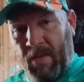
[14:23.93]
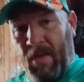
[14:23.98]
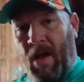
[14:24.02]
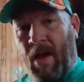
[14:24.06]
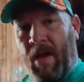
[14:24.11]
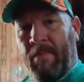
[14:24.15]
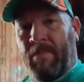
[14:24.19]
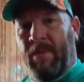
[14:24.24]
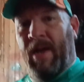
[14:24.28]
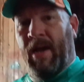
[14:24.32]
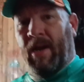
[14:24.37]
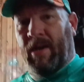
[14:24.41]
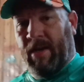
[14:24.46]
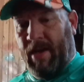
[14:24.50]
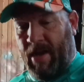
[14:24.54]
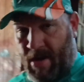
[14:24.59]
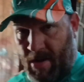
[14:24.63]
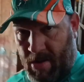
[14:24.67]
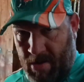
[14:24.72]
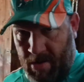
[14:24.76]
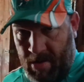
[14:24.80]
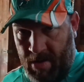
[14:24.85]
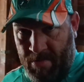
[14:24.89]
I am decked
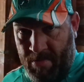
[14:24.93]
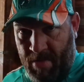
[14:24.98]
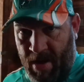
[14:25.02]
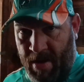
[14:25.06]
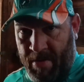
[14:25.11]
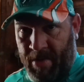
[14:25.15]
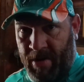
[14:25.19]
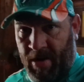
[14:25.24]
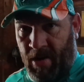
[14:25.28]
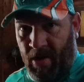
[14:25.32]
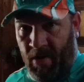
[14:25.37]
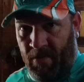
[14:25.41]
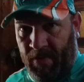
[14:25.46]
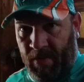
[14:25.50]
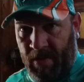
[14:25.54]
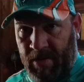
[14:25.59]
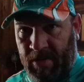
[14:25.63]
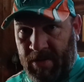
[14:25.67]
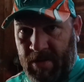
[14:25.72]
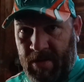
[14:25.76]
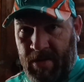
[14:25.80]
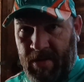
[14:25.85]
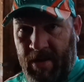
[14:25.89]
out in Miami
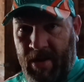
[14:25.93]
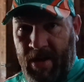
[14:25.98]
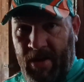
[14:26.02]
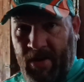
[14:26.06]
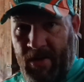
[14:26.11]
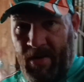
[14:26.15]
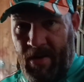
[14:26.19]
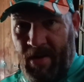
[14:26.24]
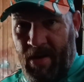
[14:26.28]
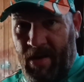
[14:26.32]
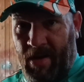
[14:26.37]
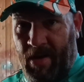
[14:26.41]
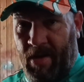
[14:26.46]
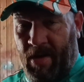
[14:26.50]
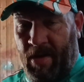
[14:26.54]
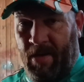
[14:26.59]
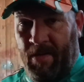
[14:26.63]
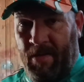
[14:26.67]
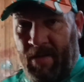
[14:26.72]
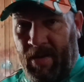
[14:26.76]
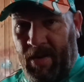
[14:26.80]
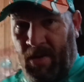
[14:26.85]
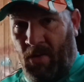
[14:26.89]
Dolphins gear,
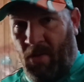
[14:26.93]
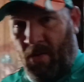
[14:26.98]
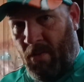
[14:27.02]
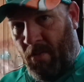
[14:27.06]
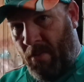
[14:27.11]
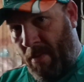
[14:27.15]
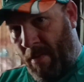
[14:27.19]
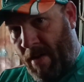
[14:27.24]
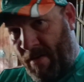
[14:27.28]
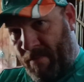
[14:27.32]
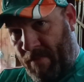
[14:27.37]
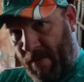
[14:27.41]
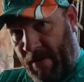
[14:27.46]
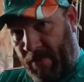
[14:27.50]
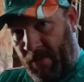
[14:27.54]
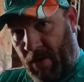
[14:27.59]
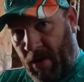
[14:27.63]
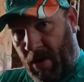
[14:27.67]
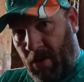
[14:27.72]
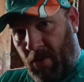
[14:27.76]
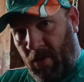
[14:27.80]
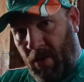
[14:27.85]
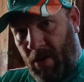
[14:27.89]
going with my
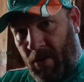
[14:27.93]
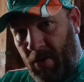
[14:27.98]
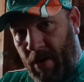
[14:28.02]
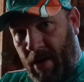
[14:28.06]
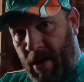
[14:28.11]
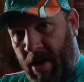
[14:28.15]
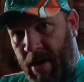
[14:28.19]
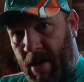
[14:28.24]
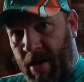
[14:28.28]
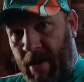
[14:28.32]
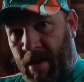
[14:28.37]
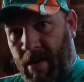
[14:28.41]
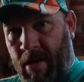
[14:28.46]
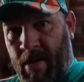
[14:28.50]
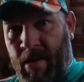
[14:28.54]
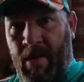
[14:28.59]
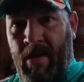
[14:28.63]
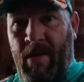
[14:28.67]
favorite logo today.